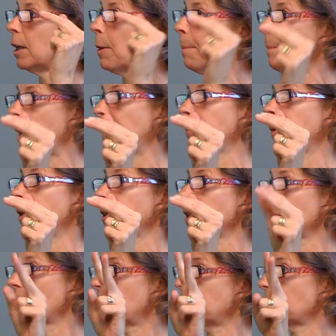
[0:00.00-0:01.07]
member,
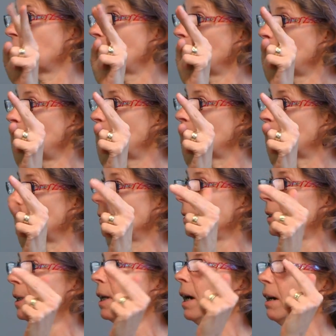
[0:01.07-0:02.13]
so that's two people,
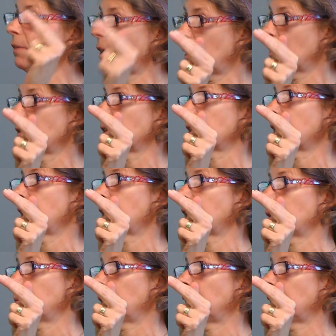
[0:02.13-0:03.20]
of the Oversight
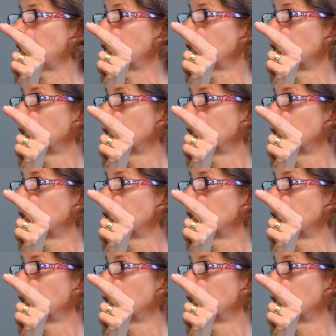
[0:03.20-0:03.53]
Committee,